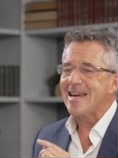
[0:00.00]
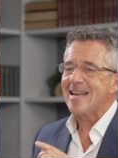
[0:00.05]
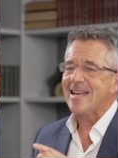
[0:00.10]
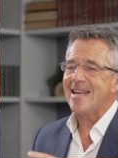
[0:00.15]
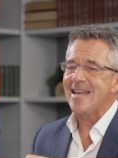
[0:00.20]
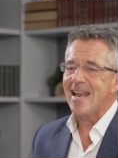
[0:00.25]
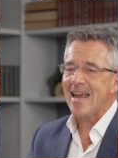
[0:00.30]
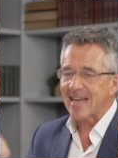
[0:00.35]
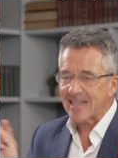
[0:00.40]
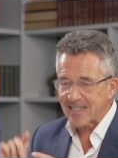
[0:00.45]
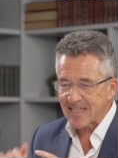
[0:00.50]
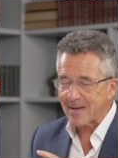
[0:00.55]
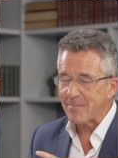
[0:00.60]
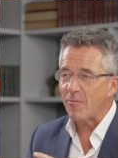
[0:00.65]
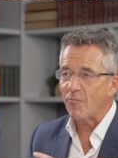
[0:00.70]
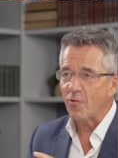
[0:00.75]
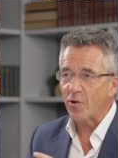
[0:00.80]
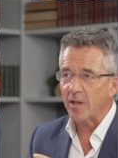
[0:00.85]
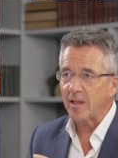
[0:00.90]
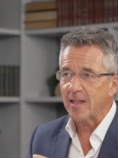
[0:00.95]
Next time
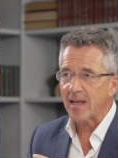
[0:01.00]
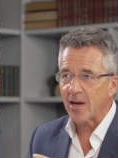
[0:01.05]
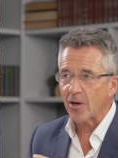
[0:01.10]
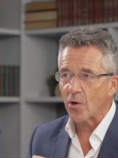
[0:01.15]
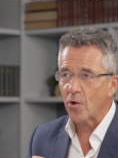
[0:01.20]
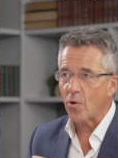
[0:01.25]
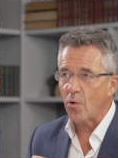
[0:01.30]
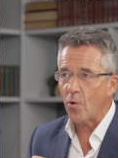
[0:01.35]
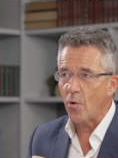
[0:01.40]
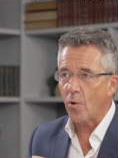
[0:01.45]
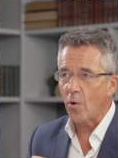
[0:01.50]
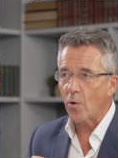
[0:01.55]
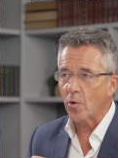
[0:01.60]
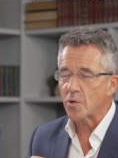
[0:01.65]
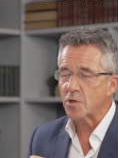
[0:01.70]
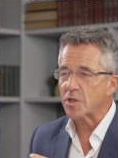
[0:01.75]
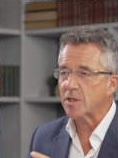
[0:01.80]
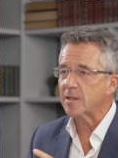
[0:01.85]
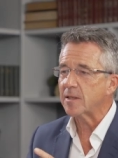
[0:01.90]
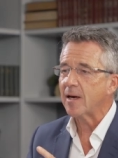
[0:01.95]
I'm running that
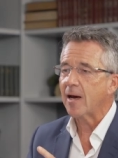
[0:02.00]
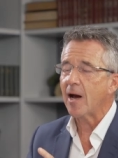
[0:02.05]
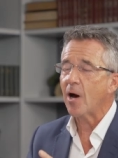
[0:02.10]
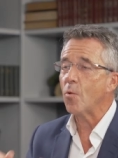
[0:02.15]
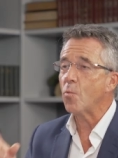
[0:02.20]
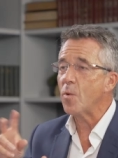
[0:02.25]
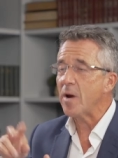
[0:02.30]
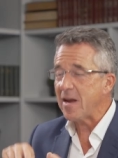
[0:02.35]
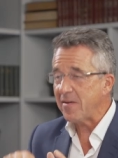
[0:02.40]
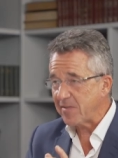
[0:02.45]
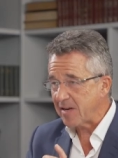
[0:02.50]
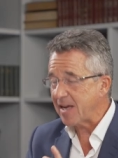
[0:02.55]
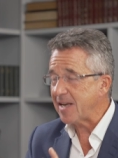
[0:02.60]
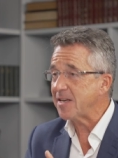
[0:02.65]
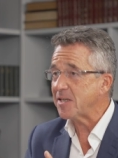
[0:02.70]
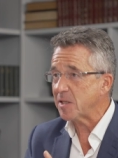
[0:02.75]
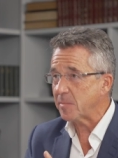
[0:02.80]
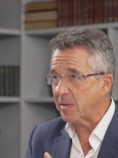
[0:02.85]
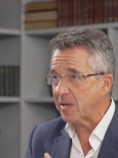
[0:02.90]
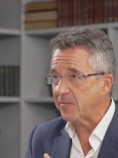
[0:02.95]
course, I weaved it in
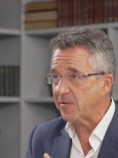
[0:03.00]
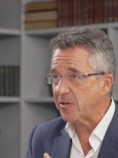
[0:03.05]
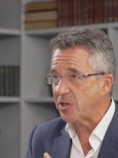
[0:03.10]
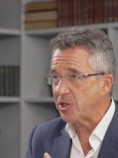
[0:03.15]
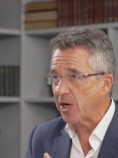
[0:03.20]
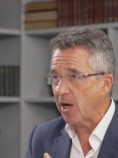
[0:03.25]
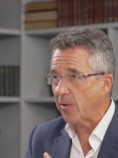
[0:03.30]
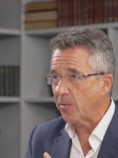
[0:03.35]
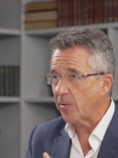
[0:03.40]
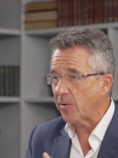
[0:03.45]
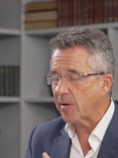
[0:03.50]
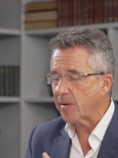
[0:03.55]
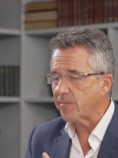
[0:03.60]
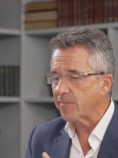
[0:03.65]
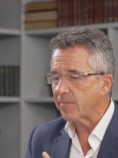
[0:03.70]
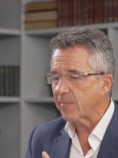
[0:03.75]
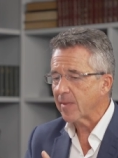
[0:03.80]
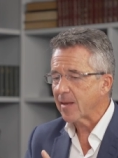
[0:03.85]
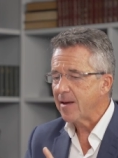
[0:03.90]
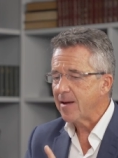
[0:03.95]
as a bit of a joke.
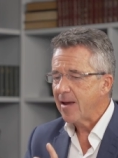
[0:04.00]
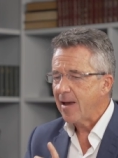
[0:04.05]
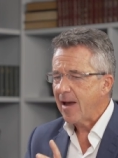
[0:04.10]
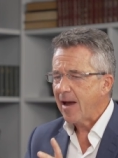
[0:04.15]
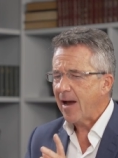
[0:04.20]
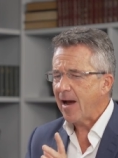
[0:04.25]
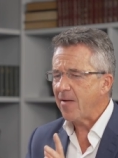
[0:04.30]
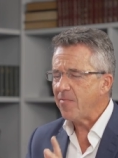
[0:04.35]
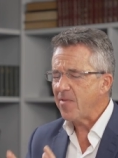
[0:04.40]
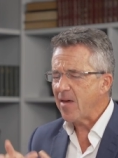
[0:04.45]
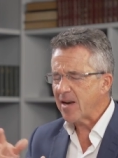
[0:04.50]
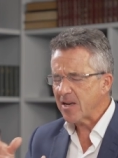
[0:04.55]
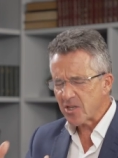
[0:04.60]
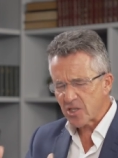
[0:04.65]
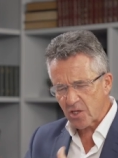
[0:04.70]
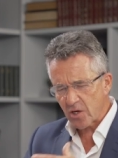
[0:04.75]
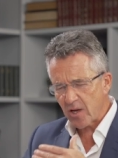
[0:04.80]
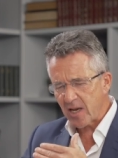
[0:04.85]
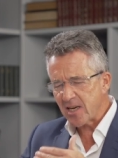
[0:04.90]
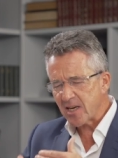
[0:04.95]
And then I
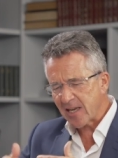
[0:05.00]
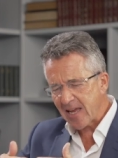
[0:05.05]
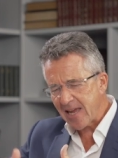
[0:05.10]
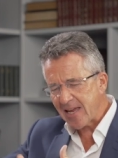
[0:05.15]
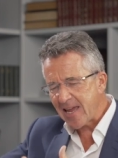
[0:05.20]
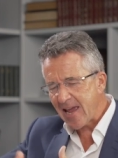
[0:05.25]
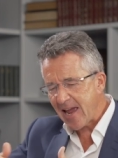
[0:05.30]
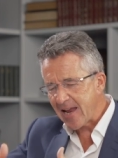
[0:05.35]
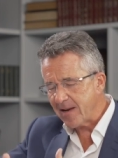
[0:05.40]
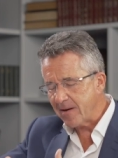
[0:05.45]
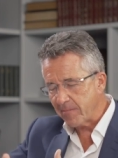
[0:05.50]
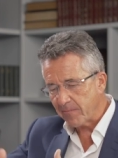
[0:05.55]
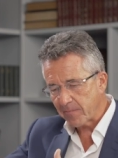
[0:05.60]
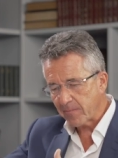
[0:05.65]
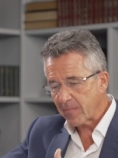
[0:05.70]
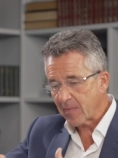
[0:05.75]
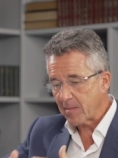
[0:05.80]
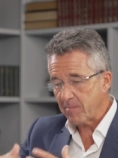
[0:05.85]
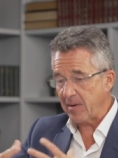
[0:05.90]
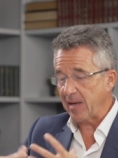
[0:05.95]
started, again,
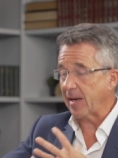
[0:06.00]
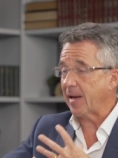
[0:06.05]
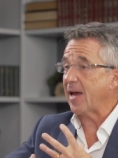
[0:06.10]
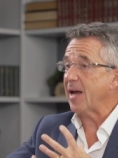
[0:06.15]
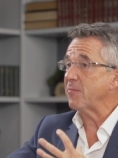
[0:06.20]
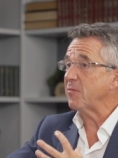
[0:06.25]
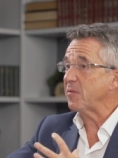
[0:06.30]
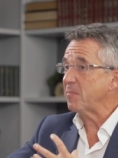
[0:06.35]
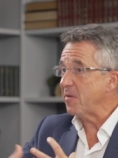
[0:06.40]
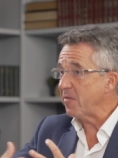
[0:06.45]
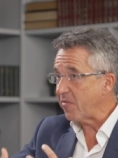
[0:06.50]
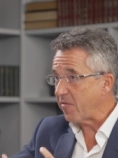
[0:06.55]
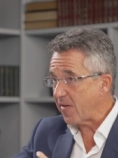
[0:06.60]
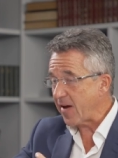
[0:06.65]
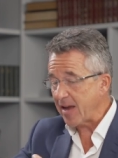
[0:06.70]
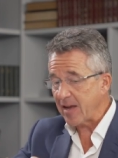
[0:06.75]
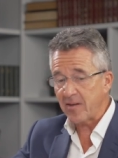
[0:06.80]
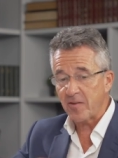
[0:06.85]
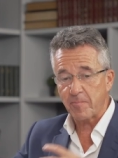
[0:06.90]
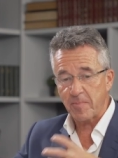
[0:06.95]
a bit like with my
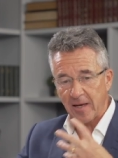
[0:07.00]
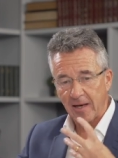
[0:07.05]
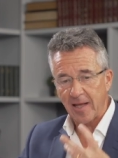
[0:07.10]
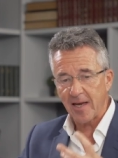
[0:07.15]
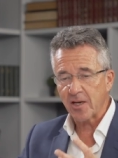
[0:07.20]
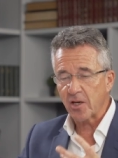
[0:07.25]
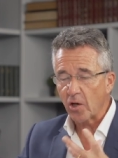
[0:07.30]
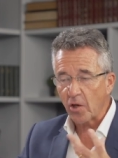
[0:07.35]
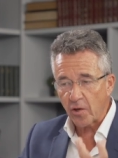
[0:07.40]
faith, a bit like a